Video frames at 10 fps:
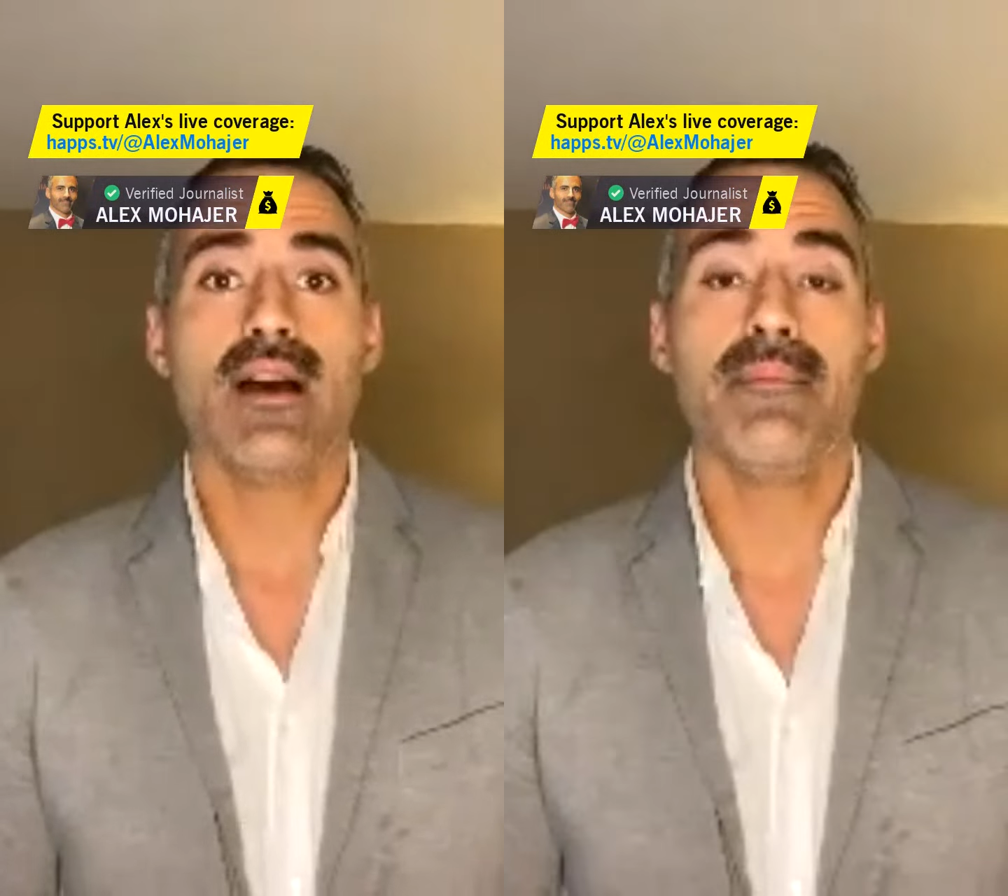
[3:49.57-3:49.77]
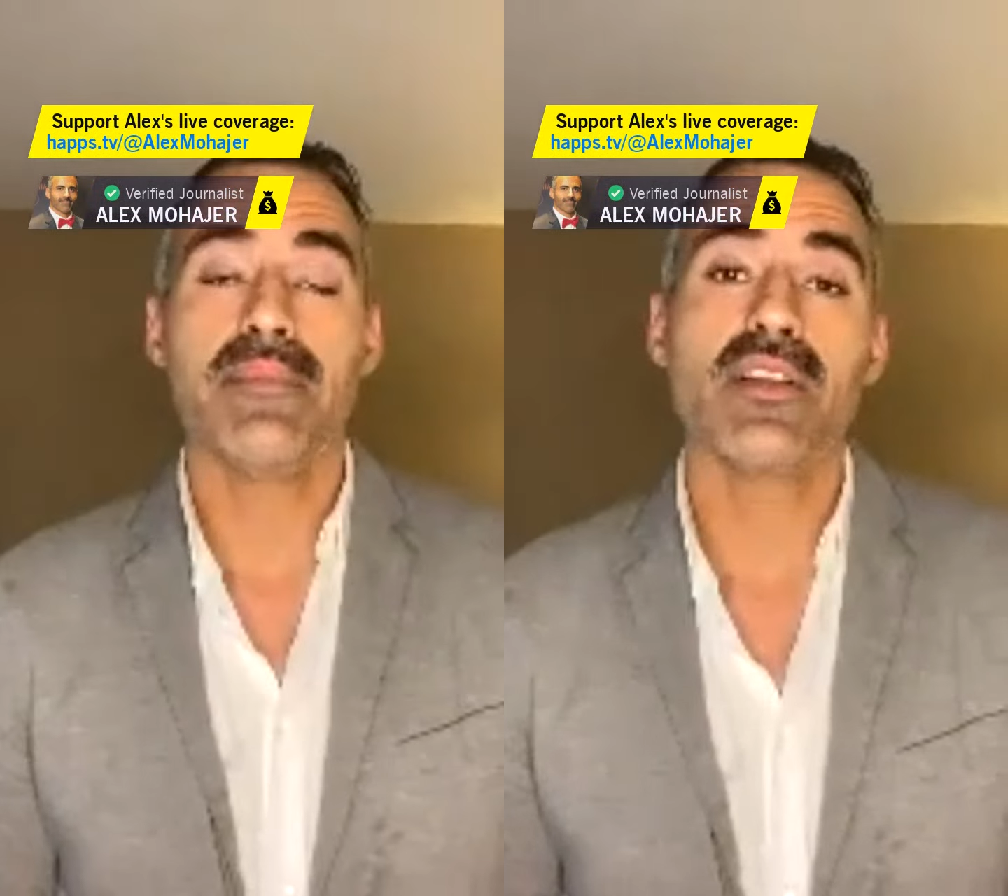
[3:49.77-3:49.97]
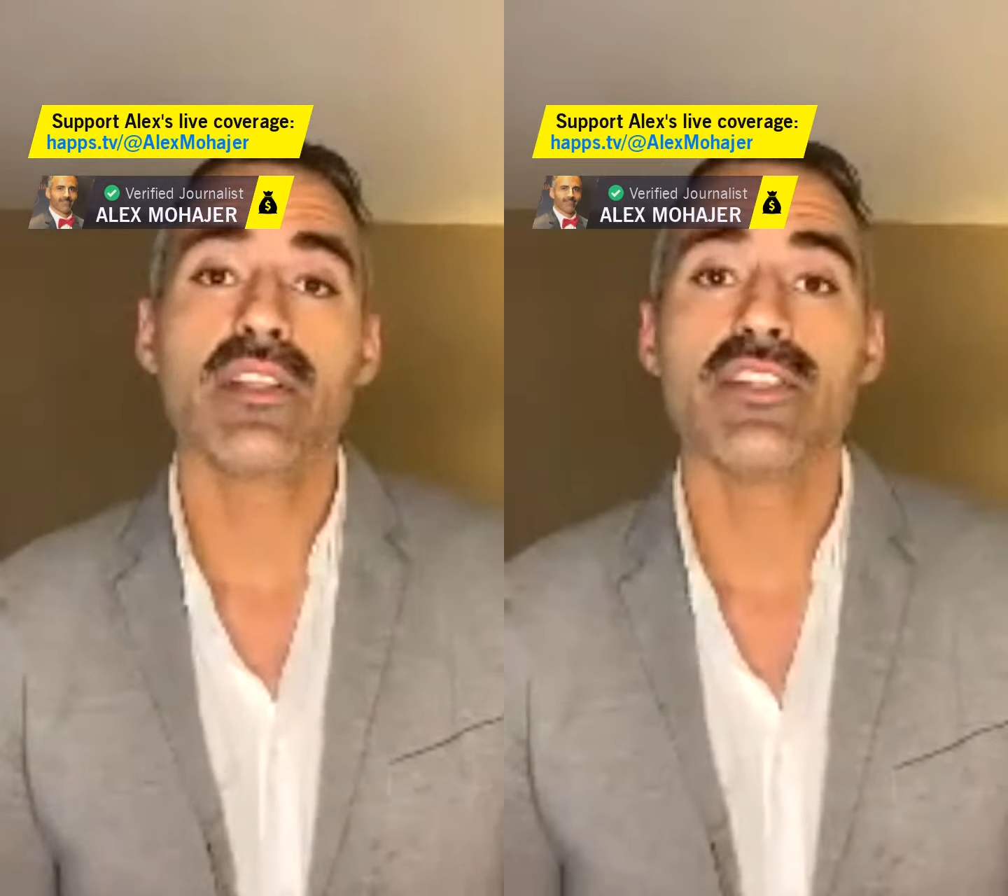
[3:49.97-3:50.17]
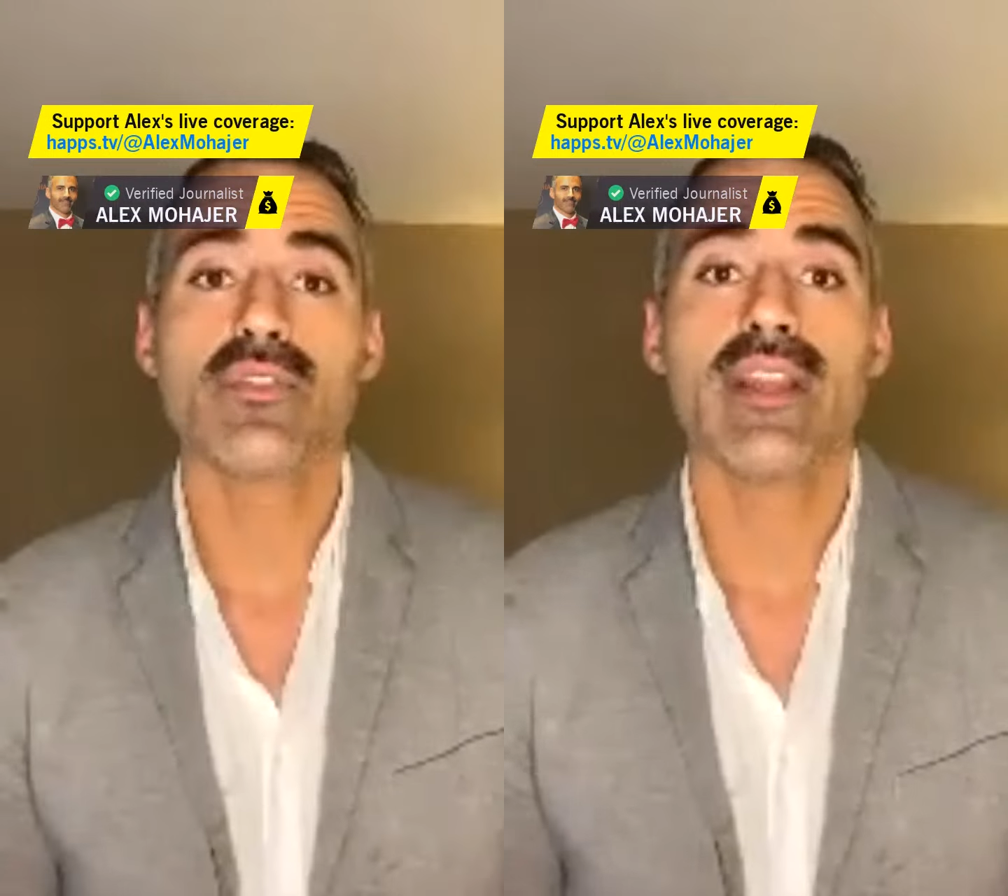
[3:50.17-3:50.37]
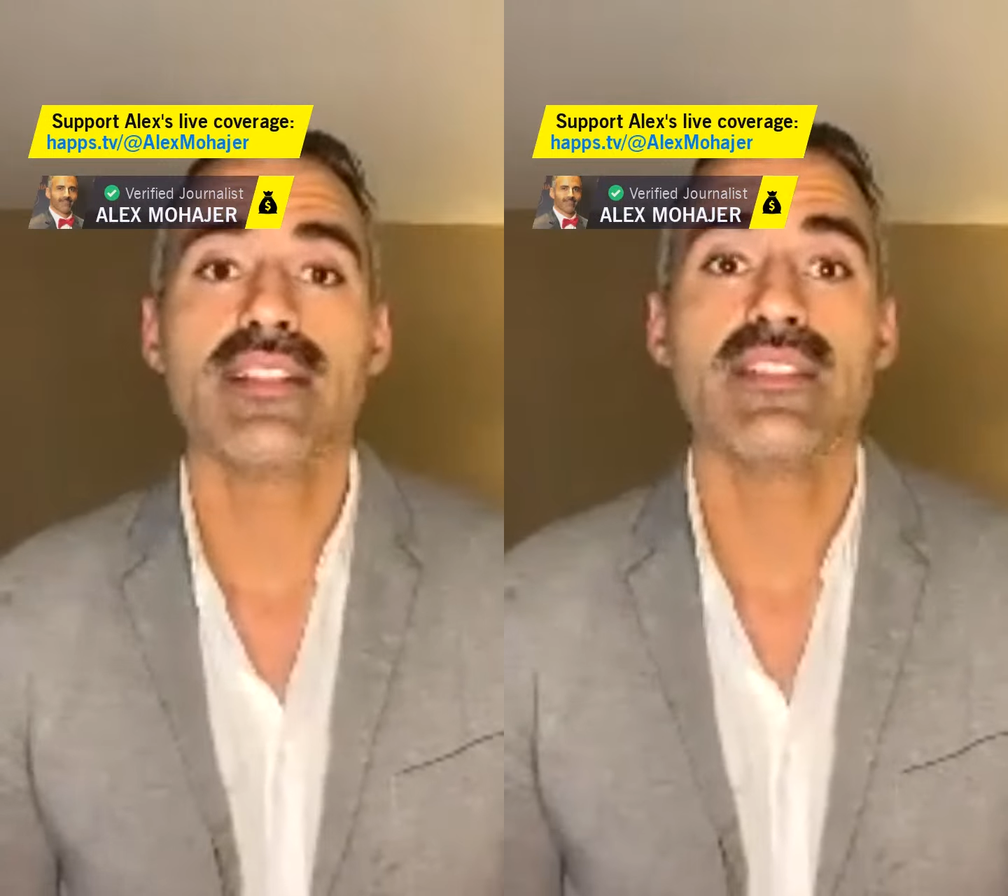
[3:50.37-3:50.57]
merely
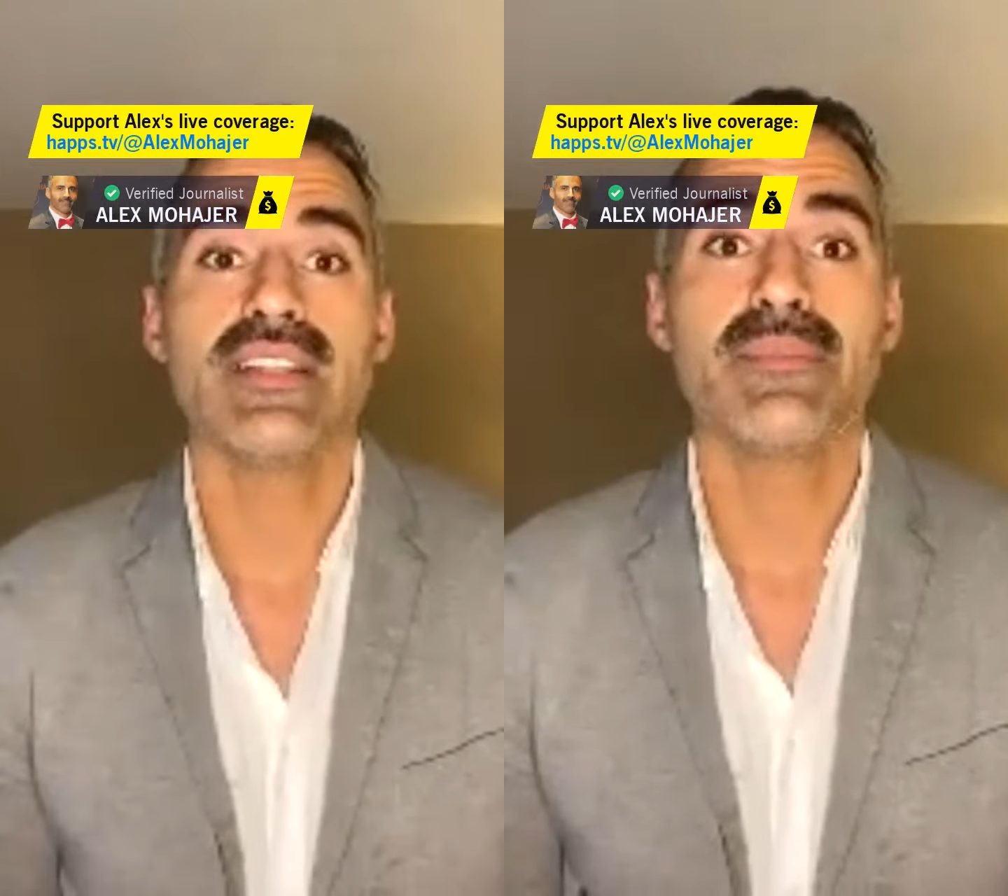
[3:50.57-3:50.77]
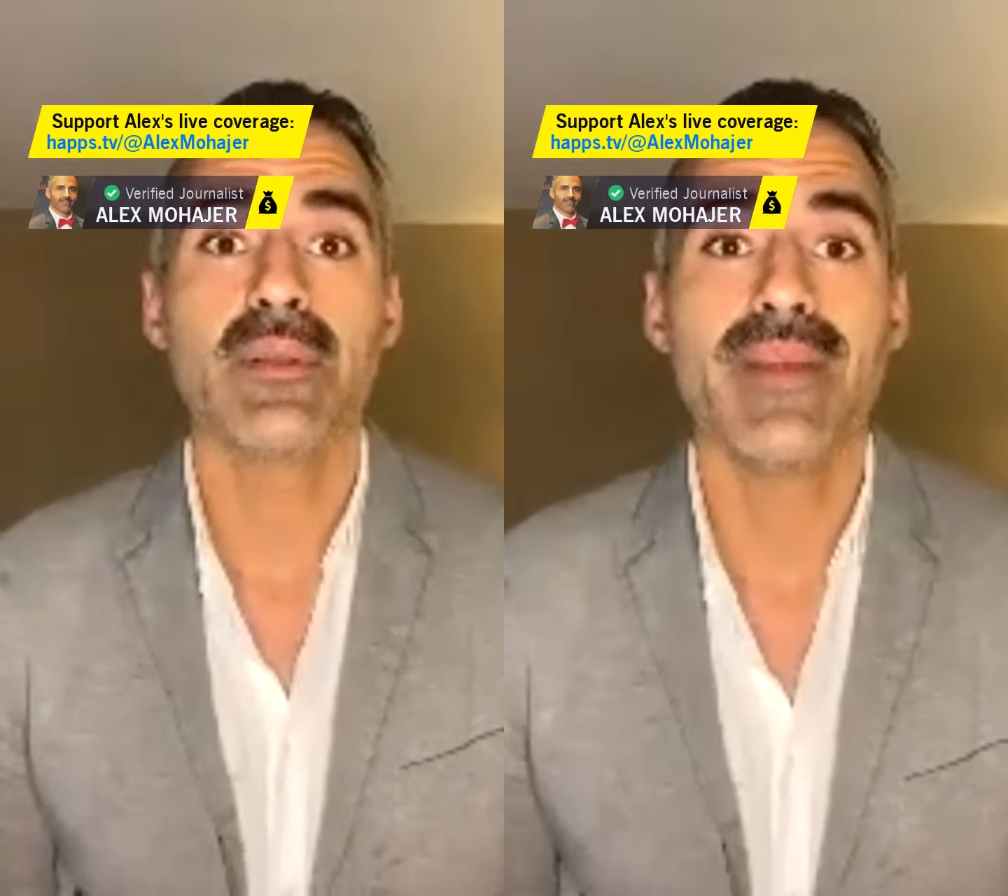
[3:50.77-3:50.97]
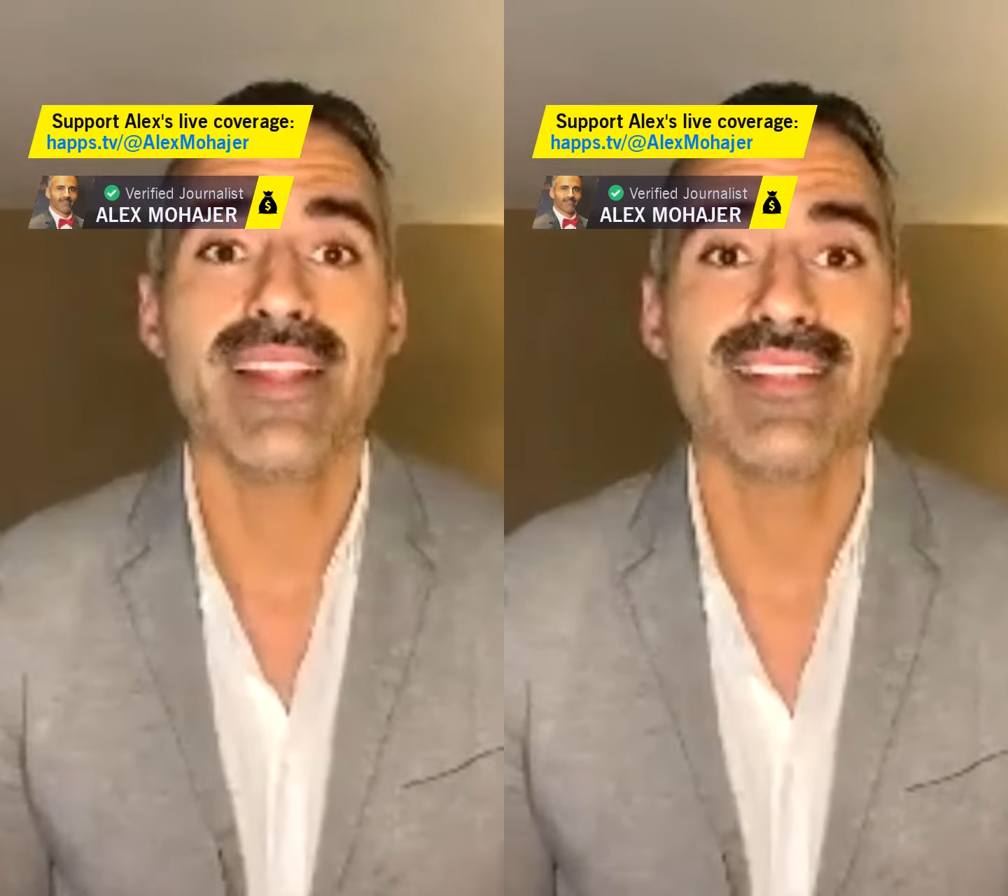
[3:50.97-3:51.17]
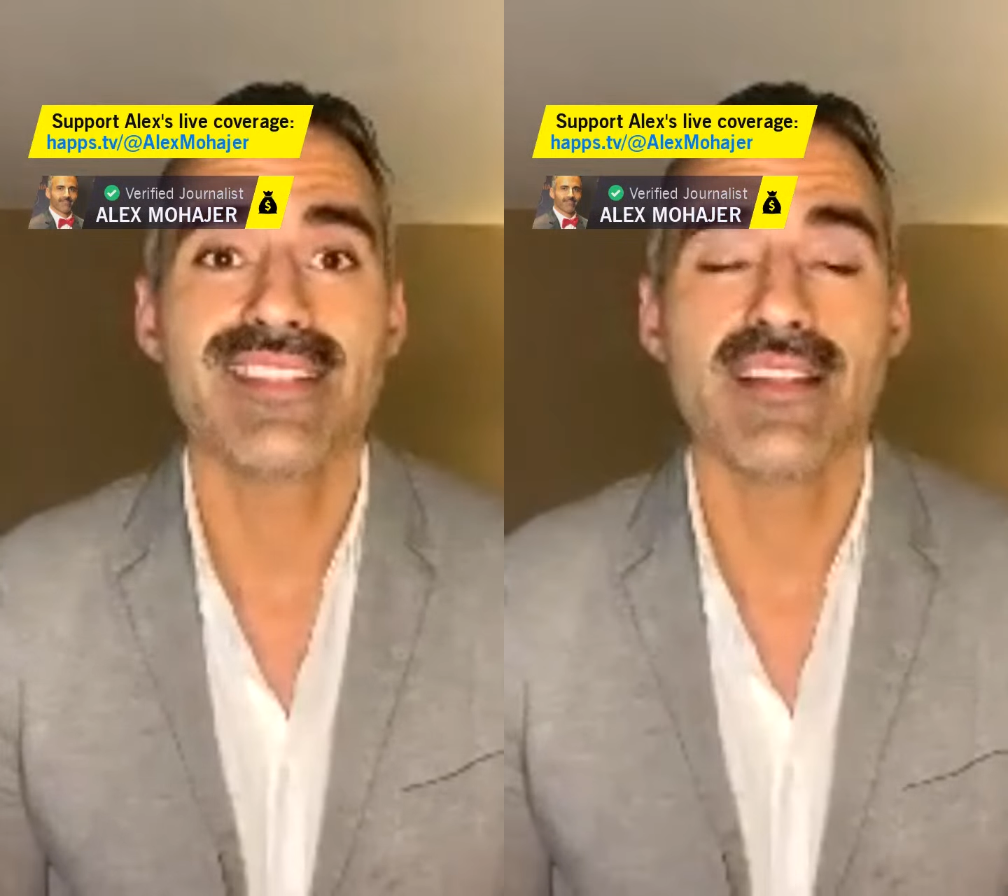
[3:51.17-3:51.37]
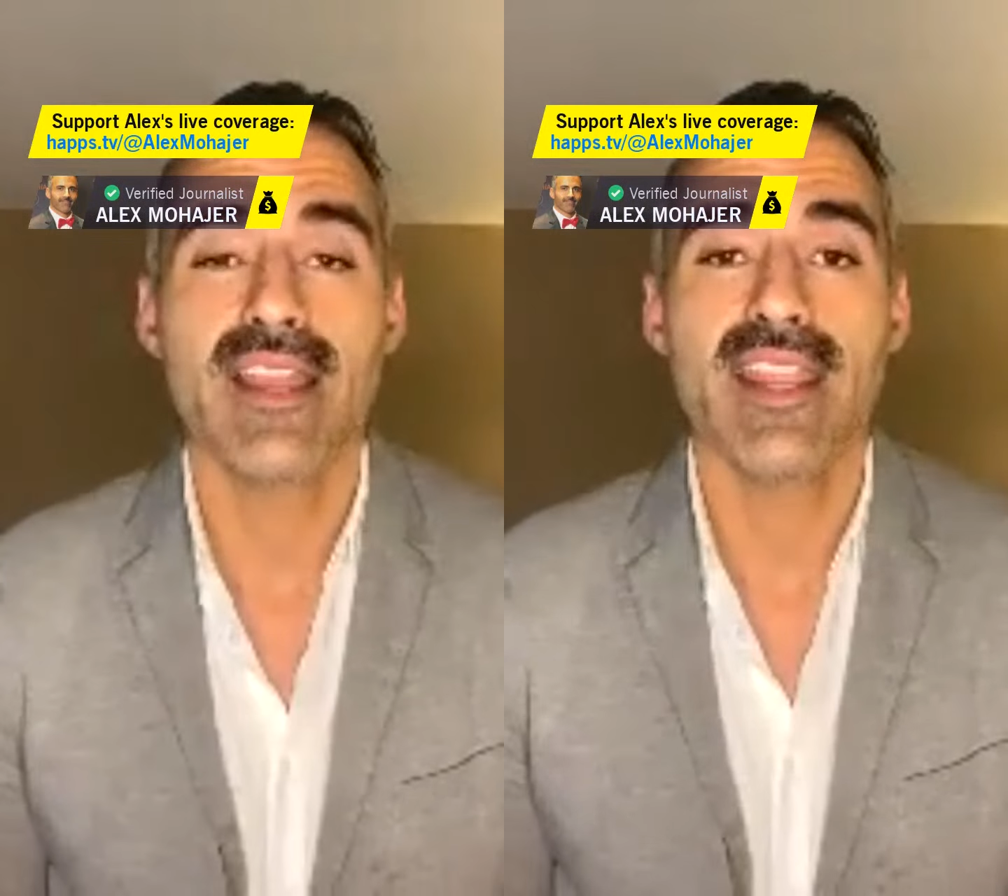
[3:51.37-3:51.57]
trying to implement
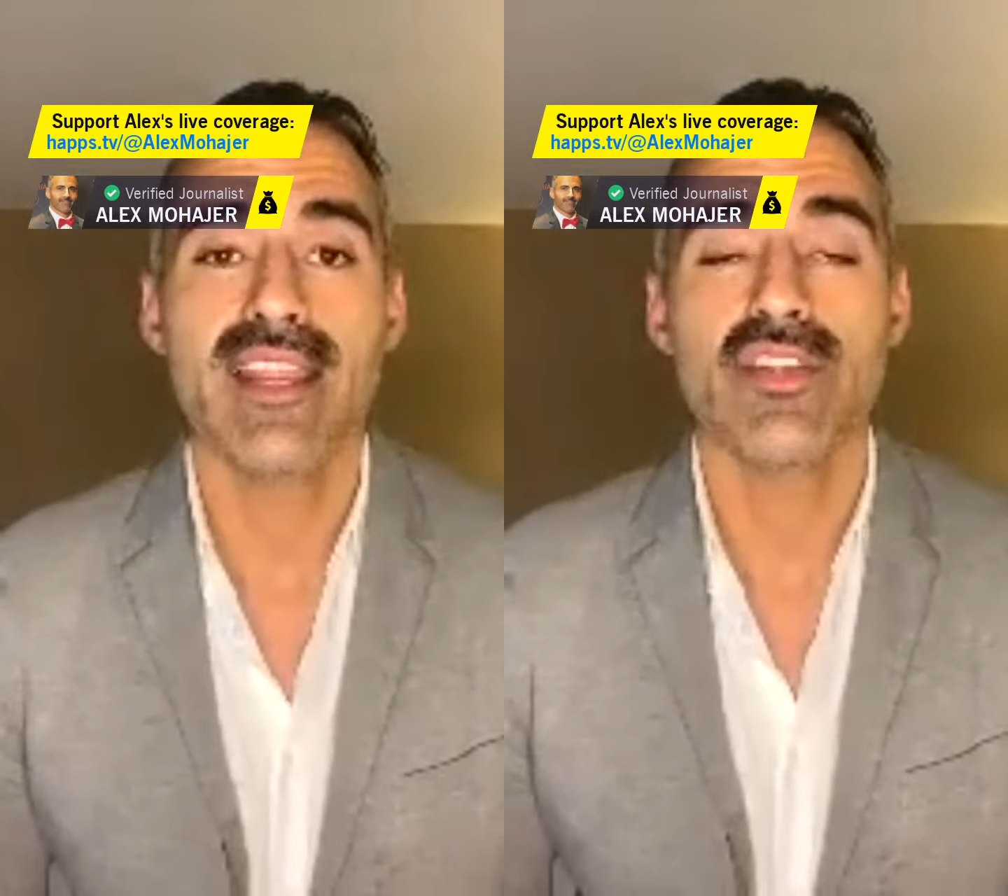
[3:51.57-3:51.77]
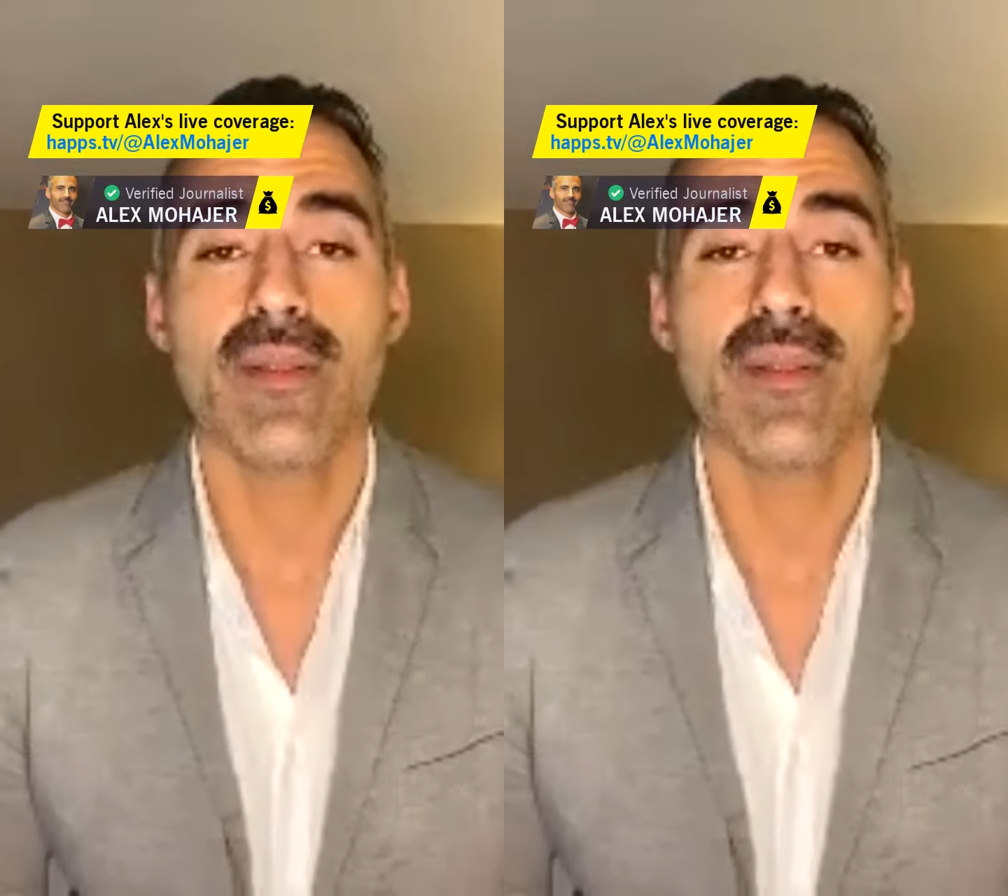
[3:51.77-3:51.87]
a